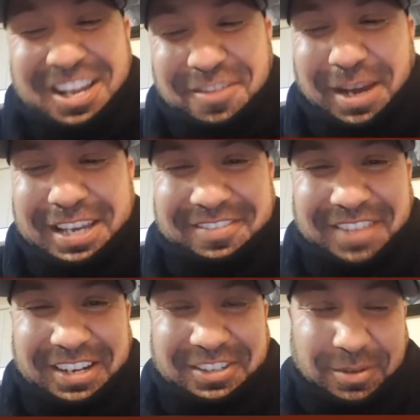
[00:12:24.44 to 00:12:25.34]
Mike in
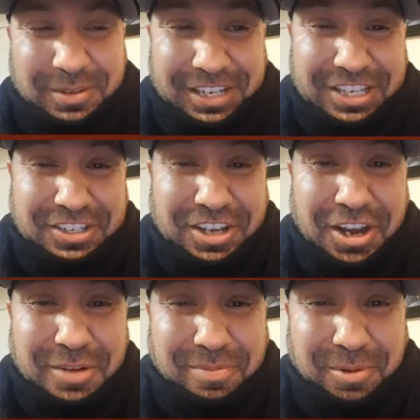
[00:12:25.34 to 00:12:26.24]
Manitoba said he's
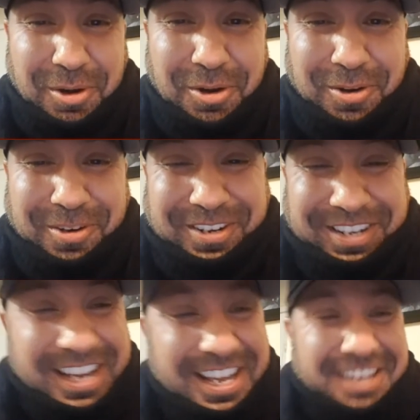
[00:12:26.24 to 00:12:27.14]
gone pro.
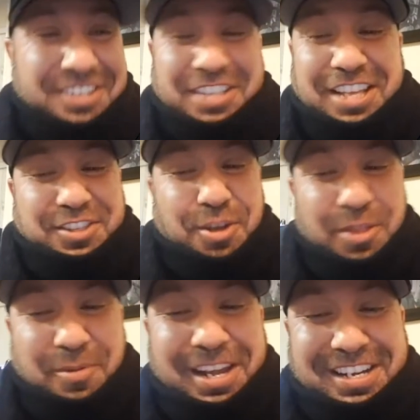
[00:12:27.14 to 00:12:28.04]

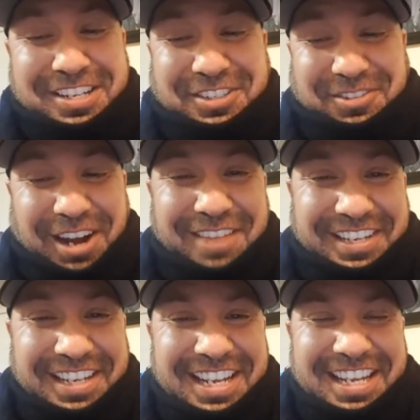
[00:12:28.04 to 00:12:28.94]
Way to describe
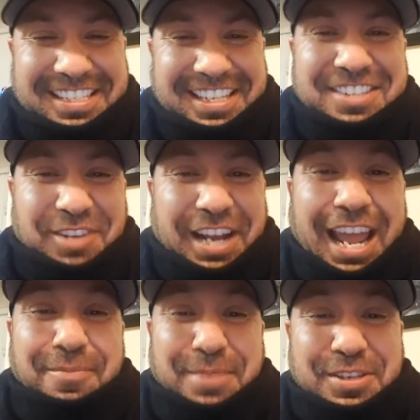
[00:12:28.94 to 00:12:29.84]
it is that's what
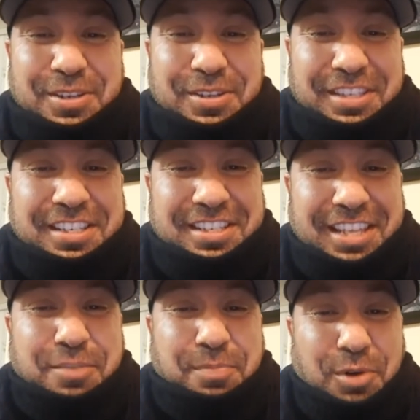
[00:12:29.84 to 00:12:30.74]
happens, dude. This is
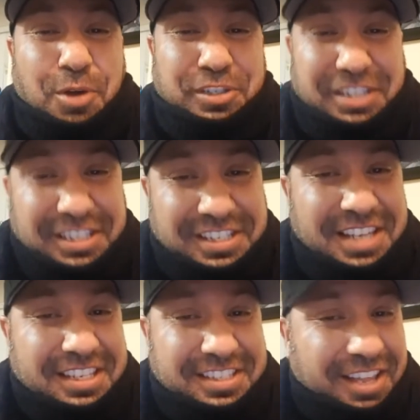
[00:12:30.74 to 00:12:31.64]
like pro shit. This is
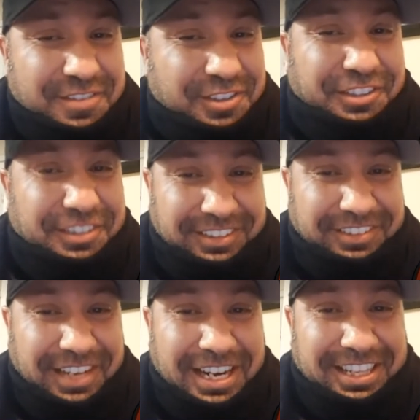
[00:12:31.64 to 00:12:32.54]
next level, right?